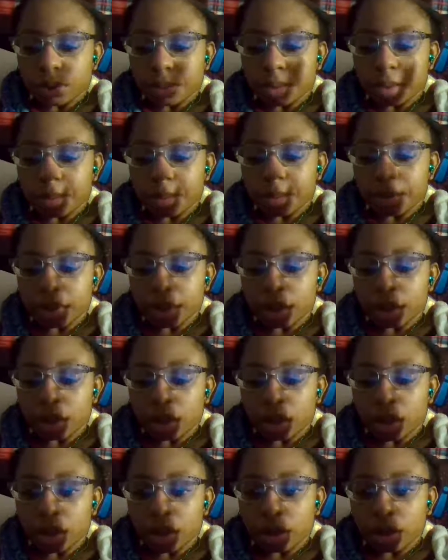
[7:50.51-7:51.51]
I mean, like,
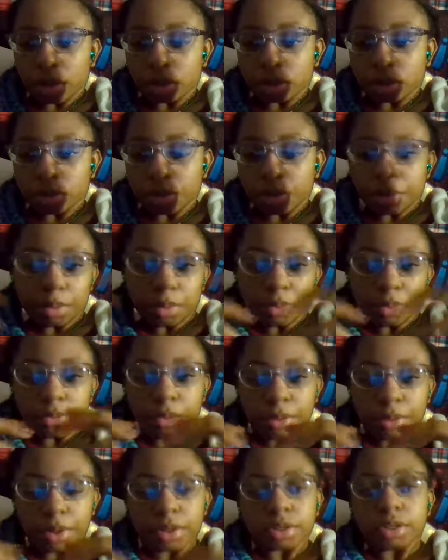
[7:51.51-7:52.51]
and people with
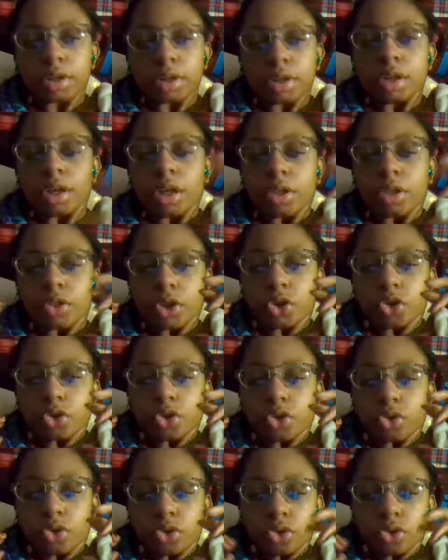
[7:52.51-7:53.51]
depression, they,
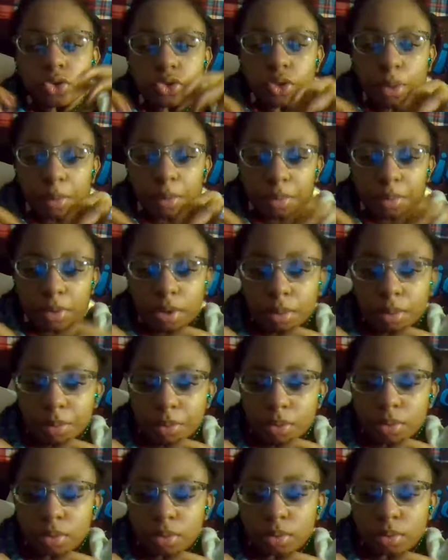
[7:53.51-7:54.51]
some
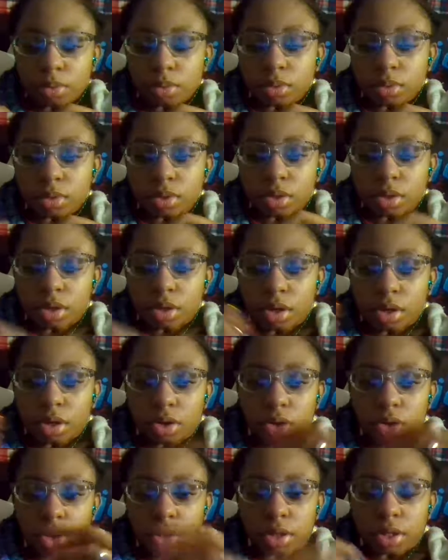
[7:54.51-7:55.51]
people are
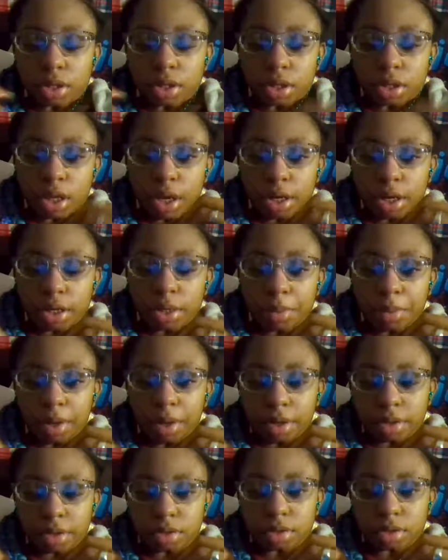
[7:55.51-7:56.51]
not. It kind of
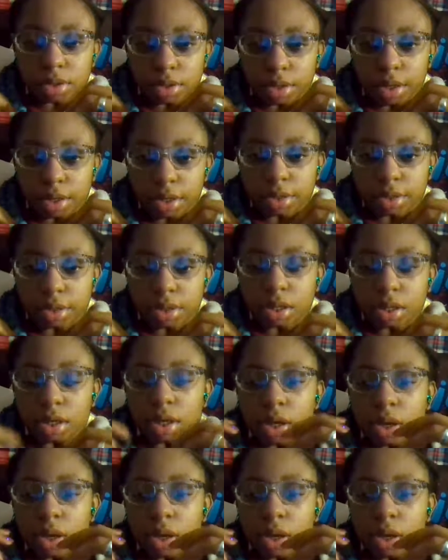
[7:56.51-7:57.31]
depends exactly.